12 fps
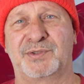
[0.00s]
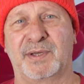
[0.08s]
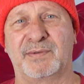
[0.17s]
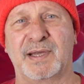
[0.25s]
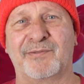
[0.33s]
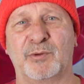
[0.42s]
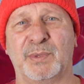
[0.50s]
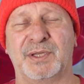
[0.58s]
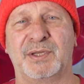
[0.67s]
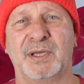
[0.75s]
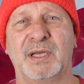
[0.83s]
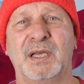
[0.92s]
of government,
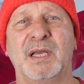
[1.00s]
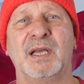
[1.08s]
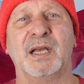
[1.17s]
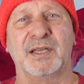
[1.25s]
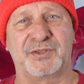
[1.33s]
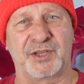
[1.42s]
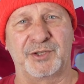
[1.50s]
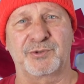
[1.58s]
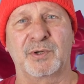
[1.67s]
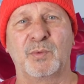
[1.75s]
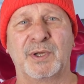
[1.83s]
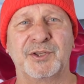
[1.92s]
a
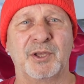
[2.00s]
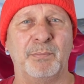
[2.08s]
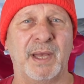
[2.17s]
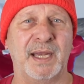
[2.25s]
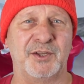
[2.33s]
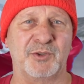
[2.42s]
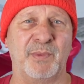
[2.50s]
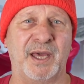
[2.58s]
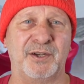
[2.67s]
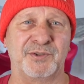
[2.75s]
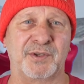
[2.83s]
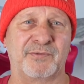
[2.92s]
central one to manage
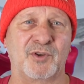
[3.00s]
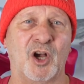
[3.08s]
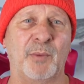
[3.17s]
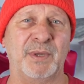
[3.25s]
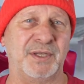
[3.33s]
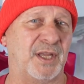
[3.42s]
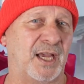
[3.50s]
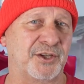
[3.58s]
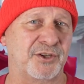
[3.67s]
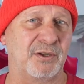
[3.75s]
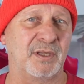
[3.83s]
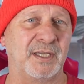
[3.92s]
matters of common
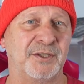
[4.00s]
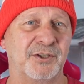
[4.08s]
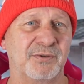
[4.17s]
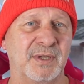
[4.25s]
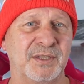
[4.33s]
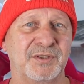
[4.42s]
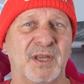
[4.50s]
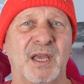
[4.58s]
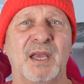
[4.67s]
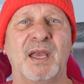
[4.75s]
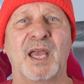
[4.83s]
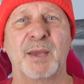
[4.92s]
national interest,
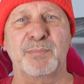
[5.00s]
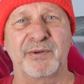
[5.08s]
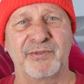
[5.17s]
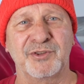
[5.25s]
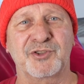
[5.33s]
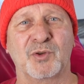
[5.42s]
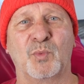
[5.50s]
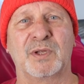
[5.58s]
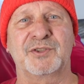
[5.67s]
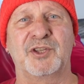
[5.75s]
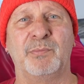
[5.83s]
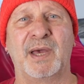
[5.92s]
and provincial
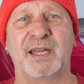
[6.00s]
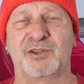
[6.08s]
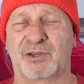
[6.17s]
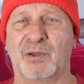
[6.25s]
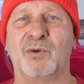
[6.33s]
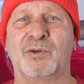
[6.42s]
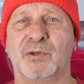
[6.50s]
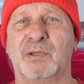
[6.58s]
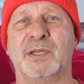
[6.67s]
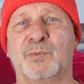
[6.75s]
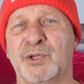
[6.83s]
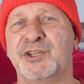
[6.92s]
ones to manage local
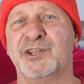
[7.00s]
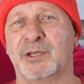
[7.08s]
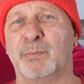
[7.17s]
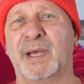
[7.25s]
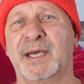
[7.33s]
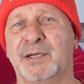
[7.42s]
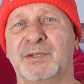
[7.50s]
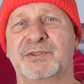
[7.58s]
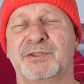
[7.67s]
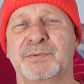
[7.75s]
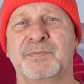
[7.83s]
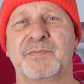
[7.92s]
and regional
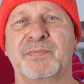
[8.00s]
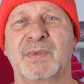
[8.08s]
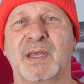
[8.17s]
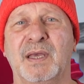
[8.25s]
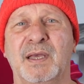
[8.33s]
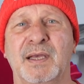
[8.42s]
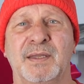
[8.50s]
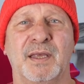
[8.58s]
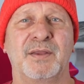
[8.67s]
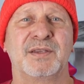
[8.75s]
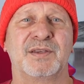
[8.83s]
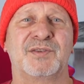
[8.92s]
matters. Now
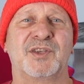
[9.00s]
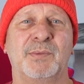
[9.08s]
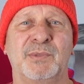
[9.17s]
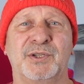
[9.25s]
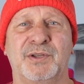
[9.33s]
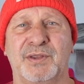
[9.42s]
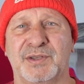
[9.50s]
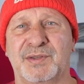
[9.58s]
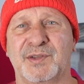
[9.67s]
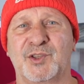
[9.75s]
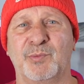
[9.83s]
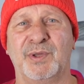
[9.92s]
this is similar to the
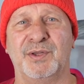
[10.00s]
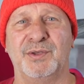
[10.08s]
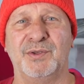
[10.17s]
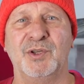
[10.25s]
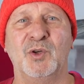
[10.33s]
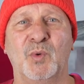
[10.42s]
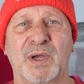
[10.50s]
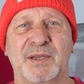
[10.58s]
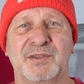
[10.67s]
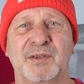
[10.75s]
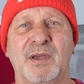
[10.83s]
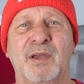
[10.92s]
system in the
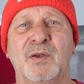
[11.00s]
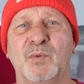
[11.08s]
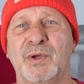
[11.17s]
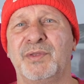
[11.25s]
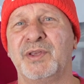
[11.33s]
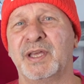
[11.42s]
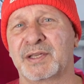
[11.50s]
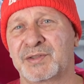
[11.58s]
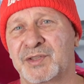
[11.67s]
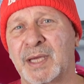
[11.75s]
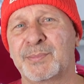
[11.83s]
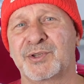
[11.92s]
U.S., with the
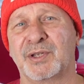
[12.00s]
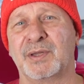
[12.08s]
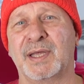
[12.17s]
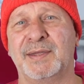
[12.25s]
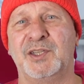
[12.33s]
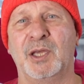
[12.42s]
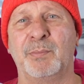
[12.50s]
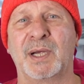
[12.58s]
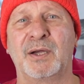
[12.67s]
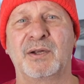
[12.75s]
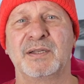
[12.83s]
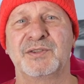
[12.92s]
exception that the
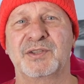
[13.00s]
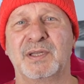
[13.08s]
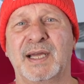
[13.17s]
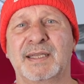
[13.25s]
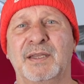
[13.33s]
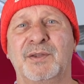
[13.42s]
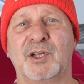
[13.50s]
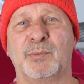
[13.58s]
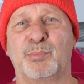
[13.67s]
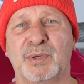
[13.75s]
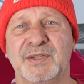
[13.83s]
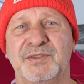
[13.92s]
Americans elected their
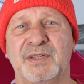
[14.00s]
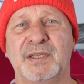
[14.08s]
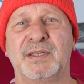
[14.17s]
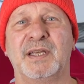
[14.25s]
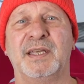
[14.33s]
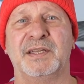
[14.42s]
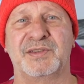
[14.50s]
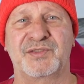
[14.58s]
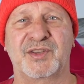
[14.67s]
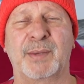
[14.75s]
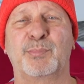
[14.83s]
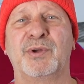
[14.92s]
president in a
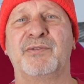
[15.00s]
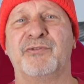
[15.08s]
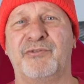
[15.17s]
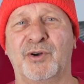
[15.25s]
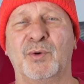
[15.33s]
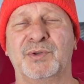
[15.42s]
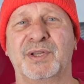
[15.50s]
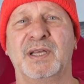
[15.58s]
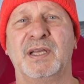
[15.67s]
separate vote.